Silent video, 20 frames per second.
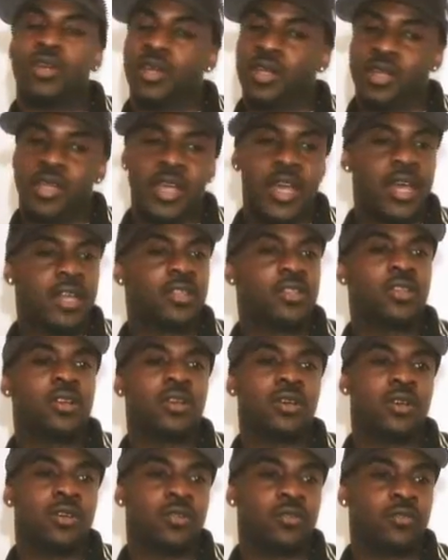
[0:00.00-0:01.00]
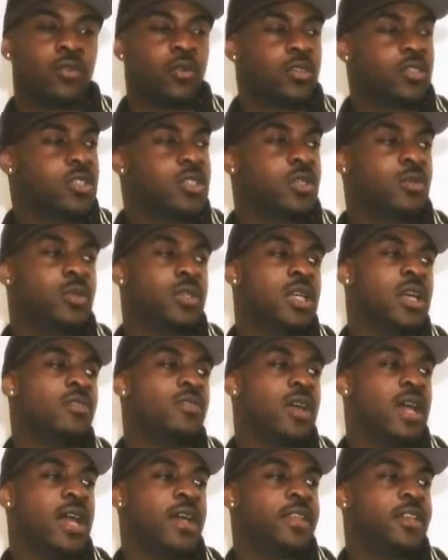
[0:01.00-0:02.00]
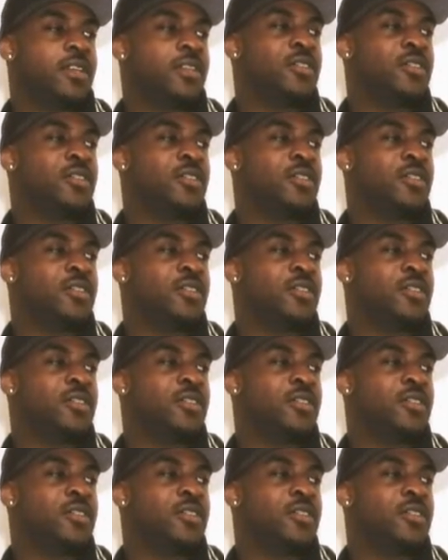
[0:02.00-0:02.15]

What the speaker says: In Canada, unfortunately, we never had an